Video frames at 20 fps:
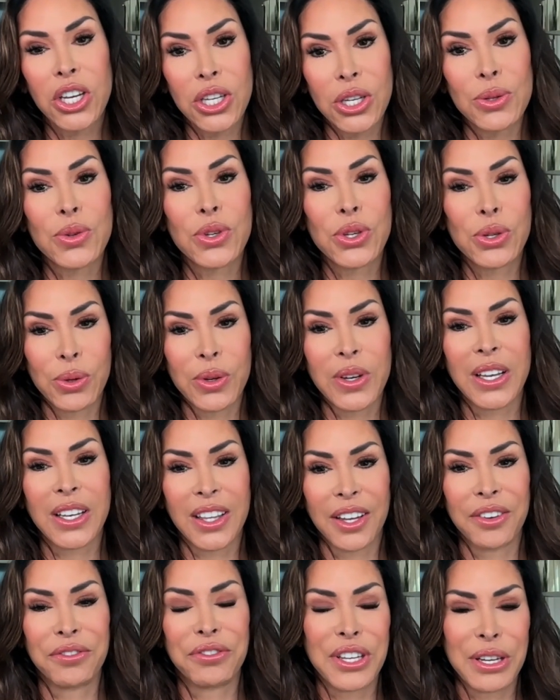you too can
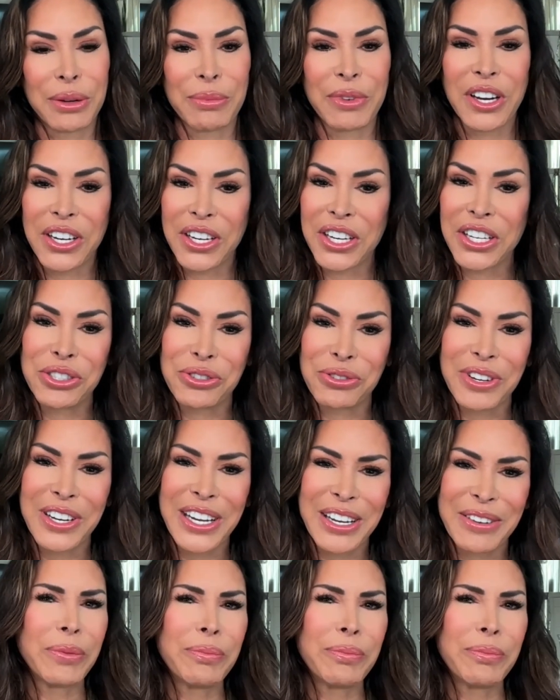live the American dream.